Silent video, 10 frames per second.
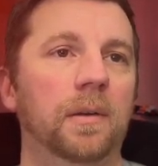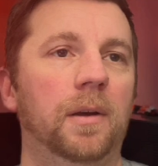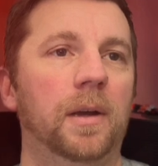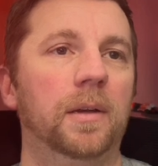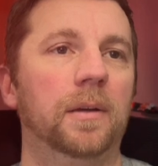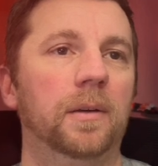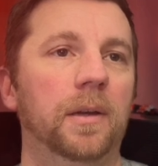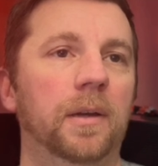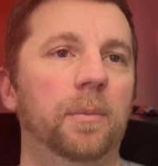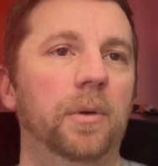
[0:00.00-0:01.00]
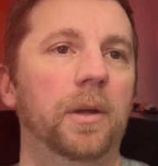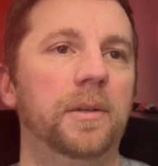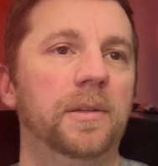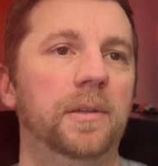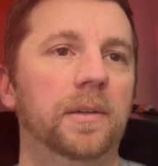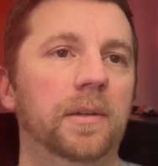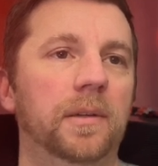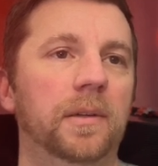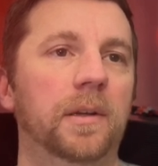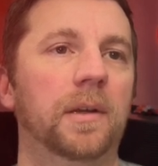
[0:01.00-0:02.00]
Okay, bright.
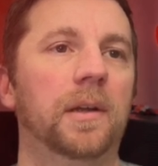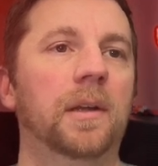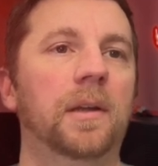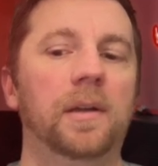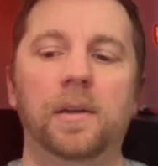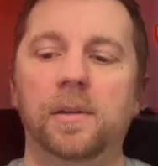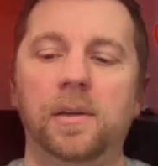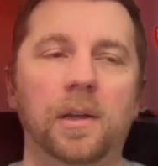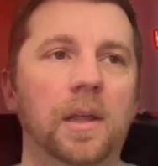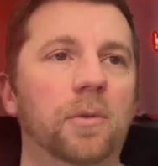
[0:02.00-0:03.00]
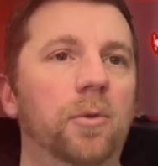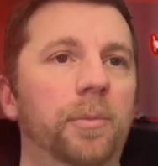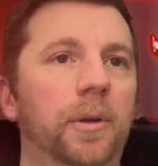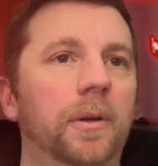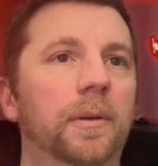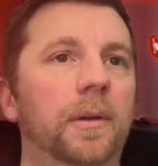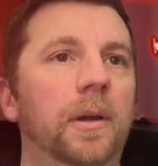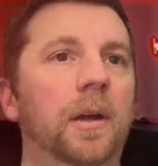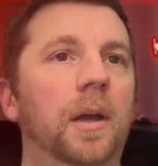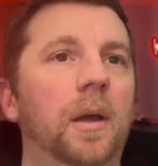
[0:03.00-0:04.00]
Not a lot of room here.
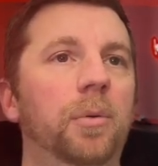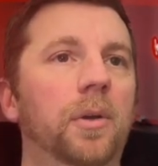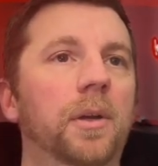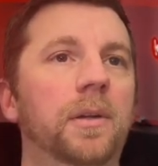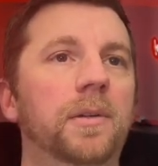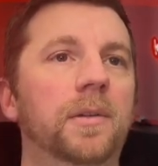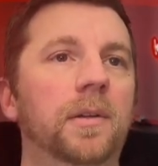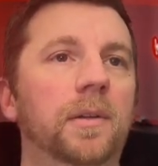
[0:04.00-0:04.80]
Brilliant.